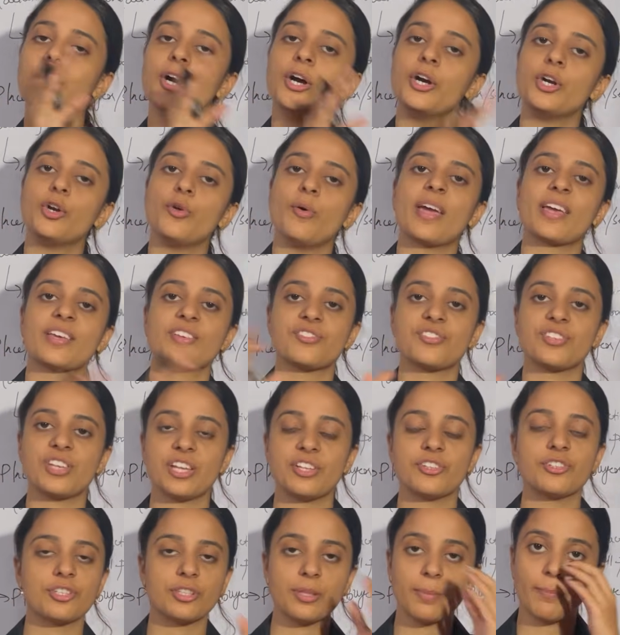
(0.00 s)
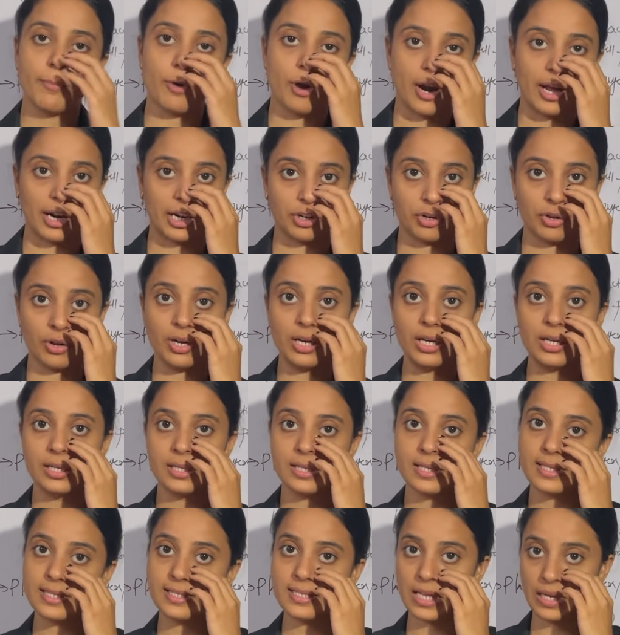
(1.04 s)
to exchange the product or
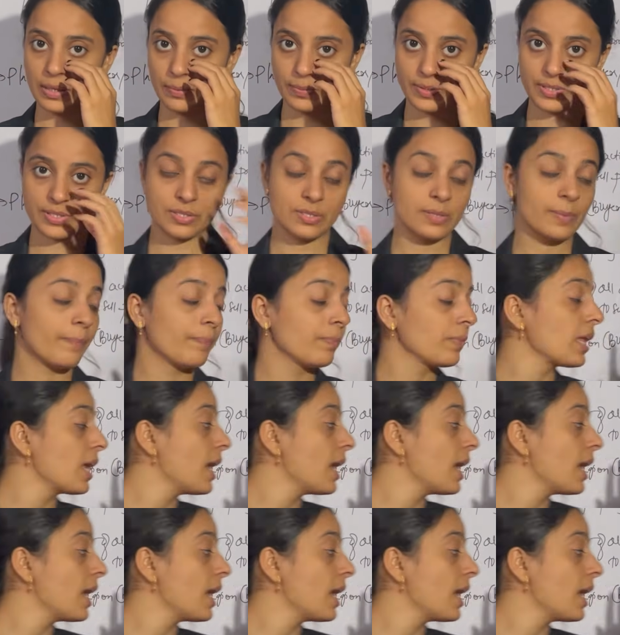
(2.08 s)
service.